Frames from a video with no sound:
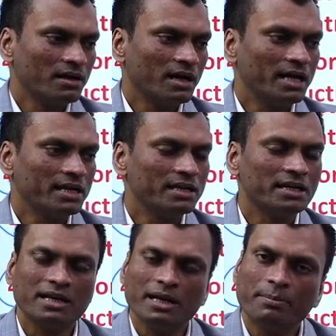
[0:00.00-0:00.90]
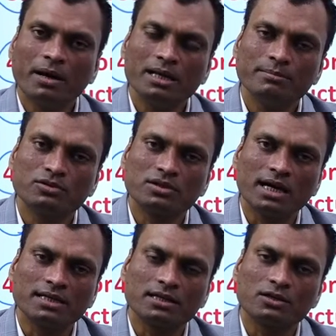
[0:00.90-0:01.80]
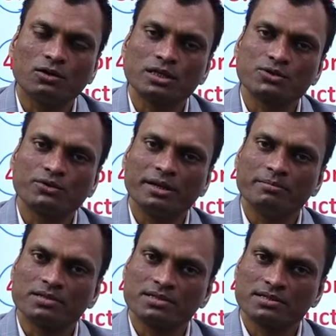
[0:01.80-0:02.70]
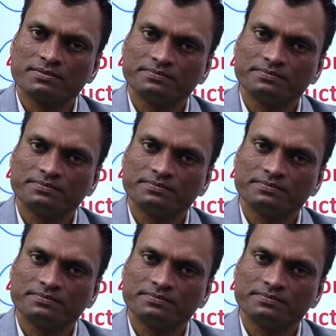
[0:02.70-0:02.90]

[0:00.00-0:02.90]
and Nepal, Bhutan are also neighbors.